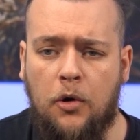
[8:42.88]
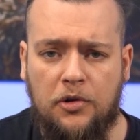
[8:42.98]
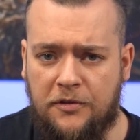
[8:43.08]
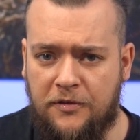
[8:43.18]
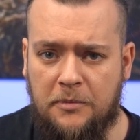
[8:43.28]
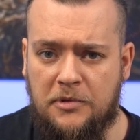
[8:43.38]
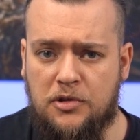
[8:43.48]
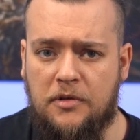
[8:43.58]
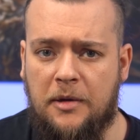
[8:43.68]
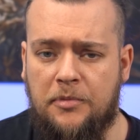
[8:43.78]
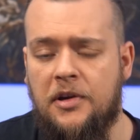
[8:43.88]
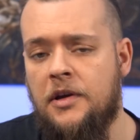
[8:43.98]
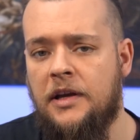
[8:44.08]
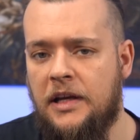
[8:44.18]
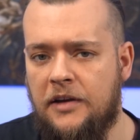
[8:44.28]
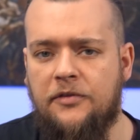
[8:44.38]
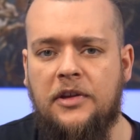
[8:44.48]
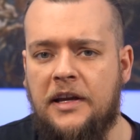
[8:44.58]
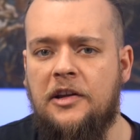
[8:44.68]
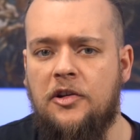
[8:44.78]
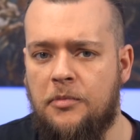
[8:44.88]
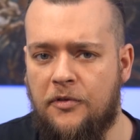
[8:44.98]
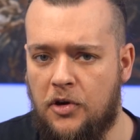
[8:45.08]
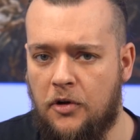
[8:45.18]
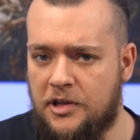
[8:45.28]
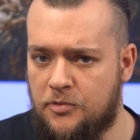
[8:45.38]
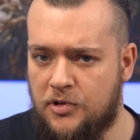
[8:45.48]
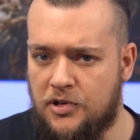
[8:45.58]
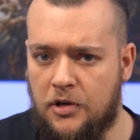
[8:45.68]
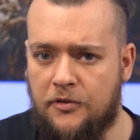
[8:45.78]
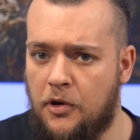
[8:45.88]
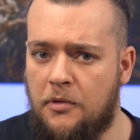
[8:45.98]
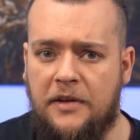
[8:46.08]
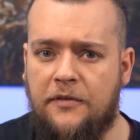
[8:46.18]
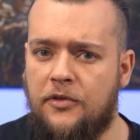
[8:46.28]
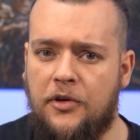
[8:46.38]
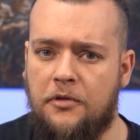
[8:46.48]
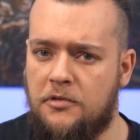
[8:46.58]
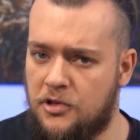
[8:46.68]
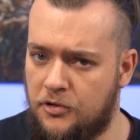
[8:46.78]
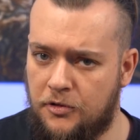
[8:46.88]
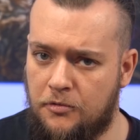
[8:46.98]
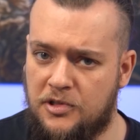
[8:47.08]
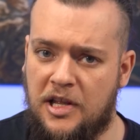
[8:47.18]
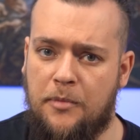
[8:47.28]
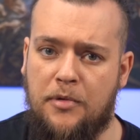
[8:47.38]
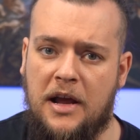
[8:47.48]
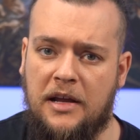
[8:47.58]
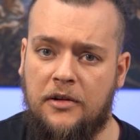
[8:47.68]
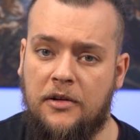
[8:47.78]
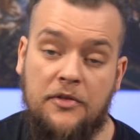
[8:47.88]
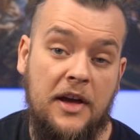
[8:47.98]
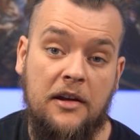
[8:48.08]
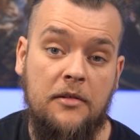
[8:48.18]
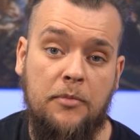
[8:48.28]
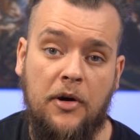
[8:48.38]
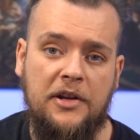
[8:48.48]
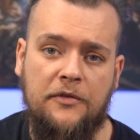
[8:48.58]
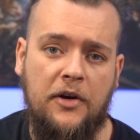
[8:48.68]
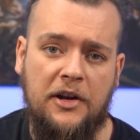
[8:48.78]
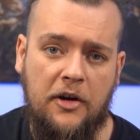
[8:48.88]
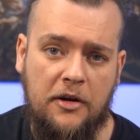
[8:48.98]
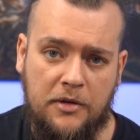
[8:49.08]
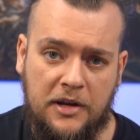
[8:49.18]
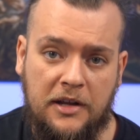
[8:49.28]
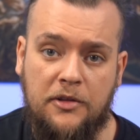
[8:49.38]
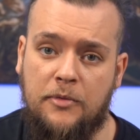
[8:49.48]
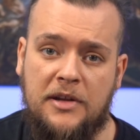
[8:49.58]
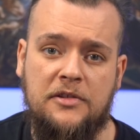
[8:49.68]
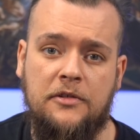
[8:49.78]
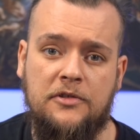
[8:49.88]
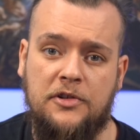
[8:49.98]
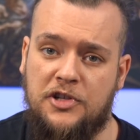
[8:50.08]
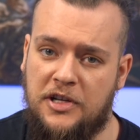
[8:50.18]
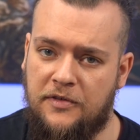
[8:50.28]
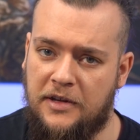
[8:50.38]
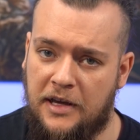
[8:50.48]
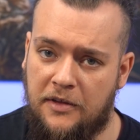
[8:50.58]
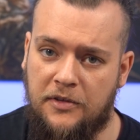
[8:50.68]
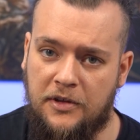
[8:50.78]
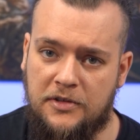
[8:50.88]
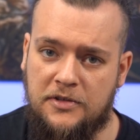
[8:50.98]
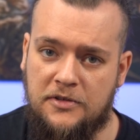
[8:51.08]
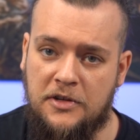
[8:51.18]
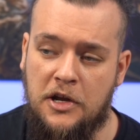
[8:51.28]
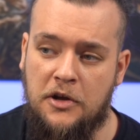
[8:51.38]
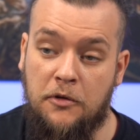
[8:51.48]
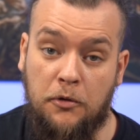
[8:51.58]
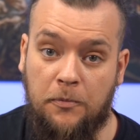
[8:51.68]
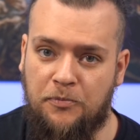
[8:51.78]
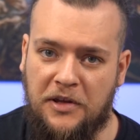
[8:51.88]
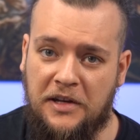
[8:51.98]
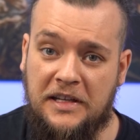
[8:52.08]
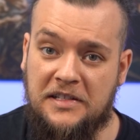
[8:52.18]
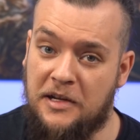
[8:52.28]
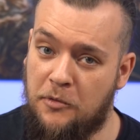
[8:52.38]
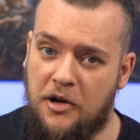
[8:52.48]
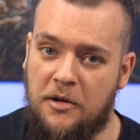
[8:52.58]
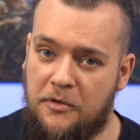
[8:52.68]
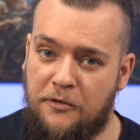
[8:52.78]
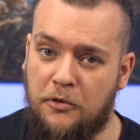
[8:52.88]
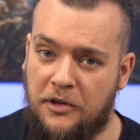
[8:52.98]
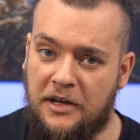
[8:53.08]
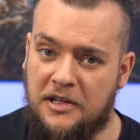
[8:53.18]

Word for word: Or to flip the script, if the kingdom of God is reserved only for those that use their brain, then, by divine irony, the residents are chiefly atheists, or at least they were before they